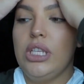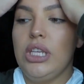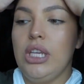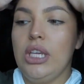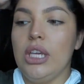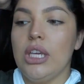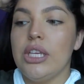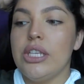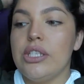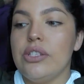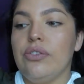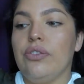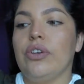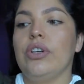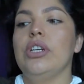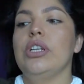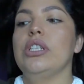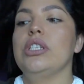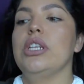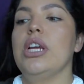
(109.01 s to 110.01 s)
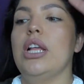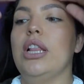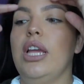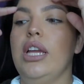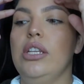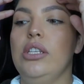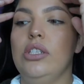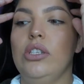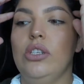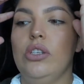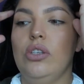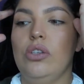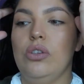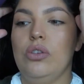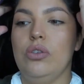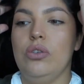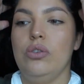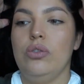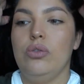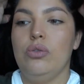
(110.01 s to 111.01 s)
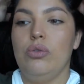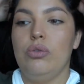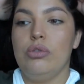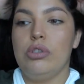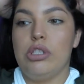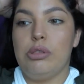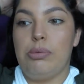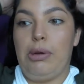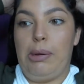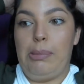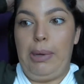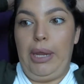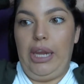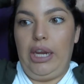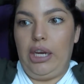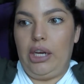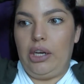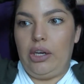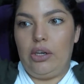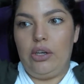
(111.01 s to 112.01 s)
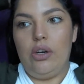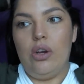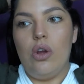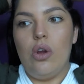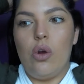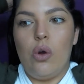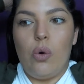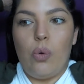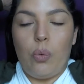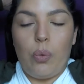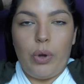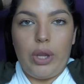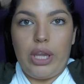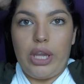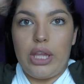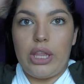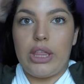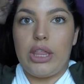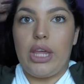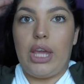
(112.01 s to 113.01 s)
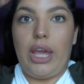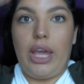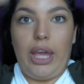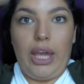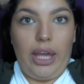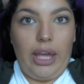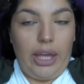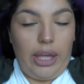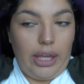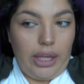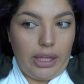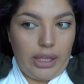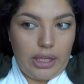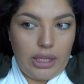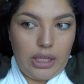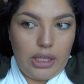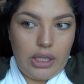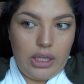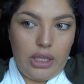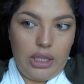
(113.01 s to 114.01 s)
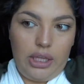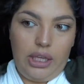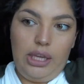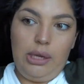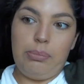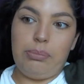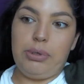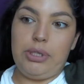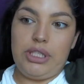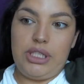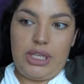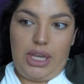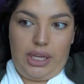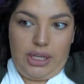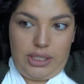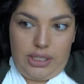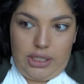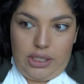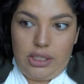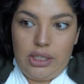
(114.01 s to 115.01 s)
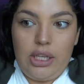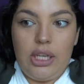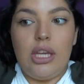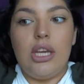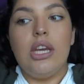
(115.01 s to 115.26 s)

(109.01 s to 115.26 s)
thing is first, I like to spray my hair with a heat protectant